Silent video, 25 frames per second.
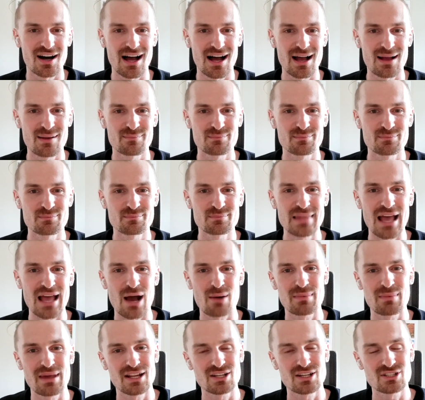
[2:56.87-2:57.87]
I'm now
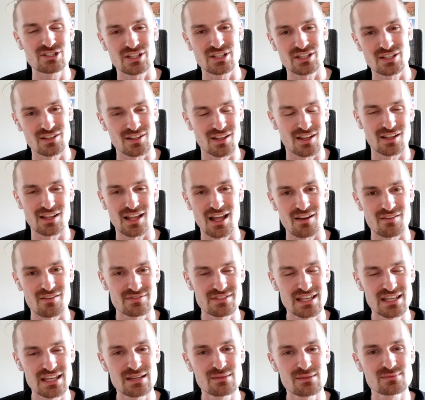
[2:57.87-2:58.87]
managing a lot of
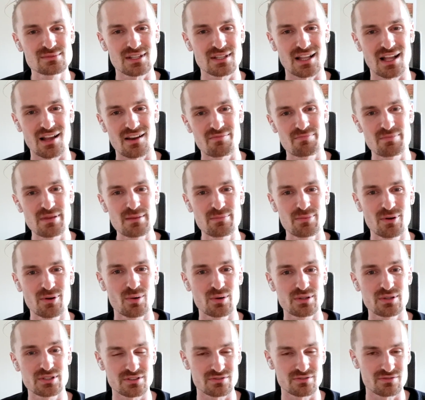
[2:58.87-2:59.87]
teams, a lot of people, which
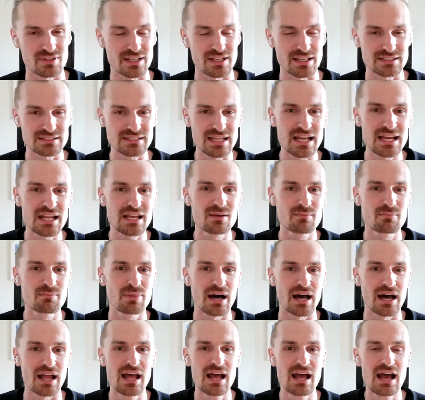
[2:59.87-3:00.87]
is really exciting.
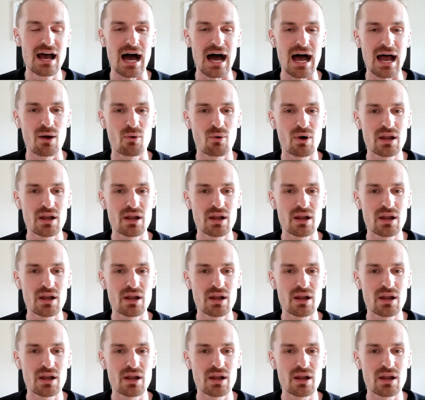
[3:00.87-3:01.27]
But I want